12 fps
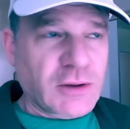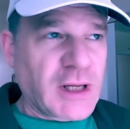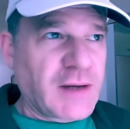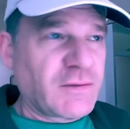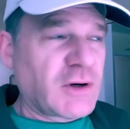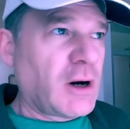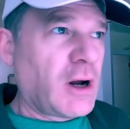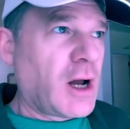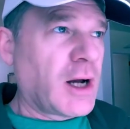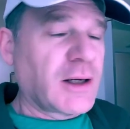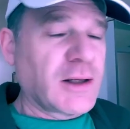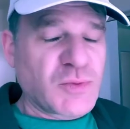David R.
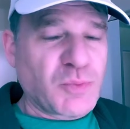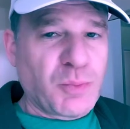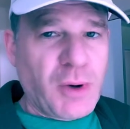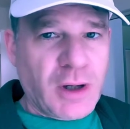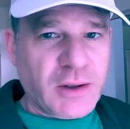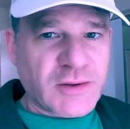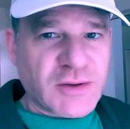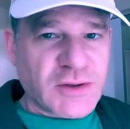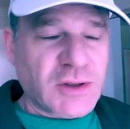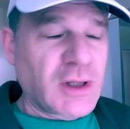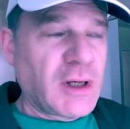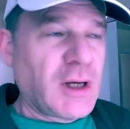Hawkins'
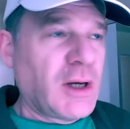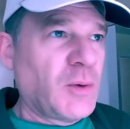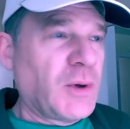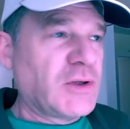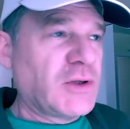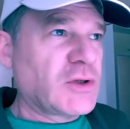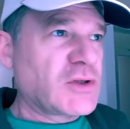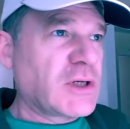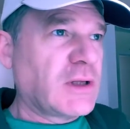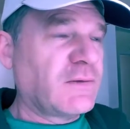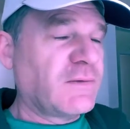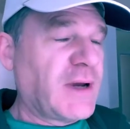books, which are
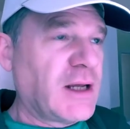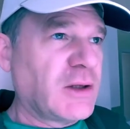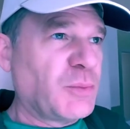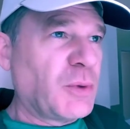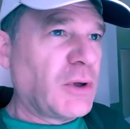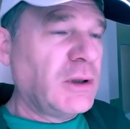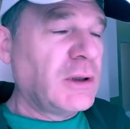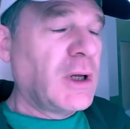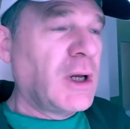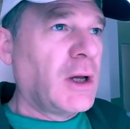still available.